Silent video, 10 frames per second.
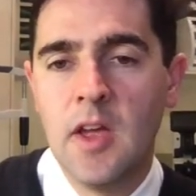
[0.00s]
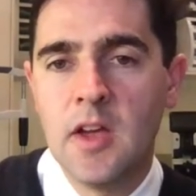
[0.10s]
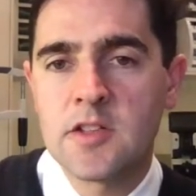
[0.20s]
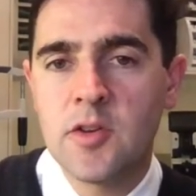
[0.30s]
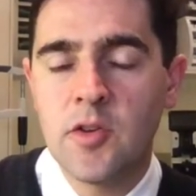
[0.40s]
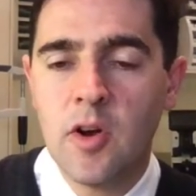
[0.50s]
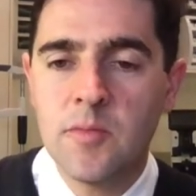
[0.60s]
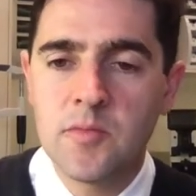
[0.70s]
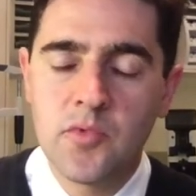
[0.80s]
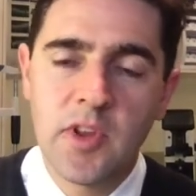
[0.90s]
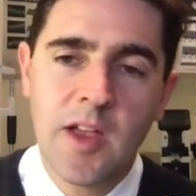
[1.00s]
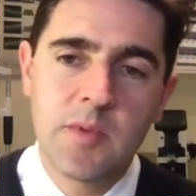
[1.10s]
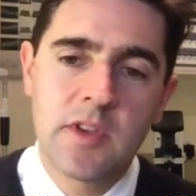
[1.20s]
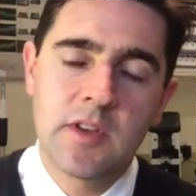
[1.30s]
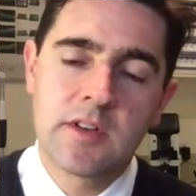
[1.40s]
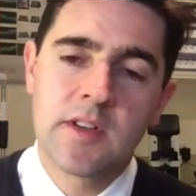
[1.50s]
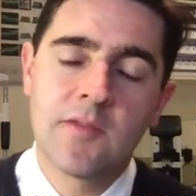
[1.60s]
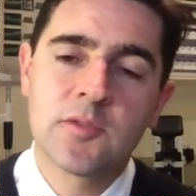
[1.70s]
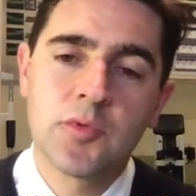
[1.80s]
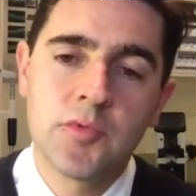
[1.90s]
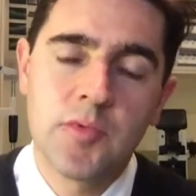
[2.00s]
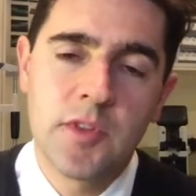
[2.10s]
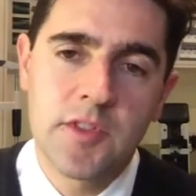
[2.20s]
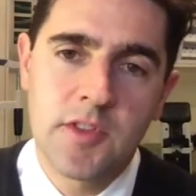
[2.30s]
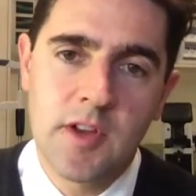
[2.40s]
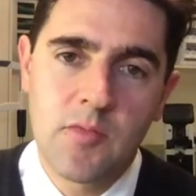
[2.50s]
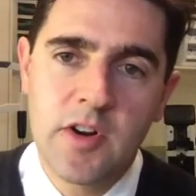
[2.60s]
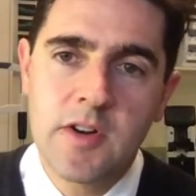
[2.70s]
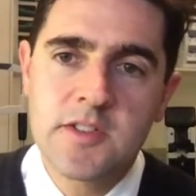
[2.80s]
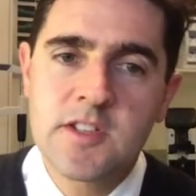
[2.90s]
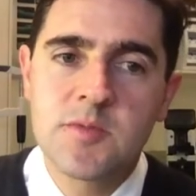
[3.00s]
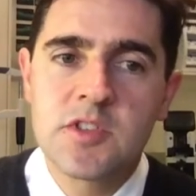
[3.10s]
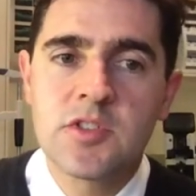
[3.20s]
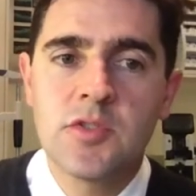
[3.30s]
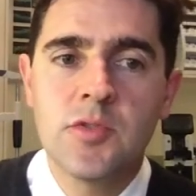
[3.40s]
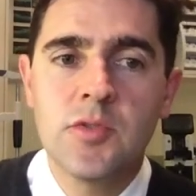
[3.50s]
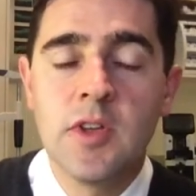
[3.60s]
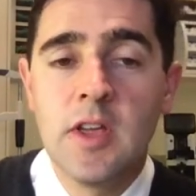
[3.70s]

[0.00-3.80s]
So I'm really happy and comfortable with red eye assessments too.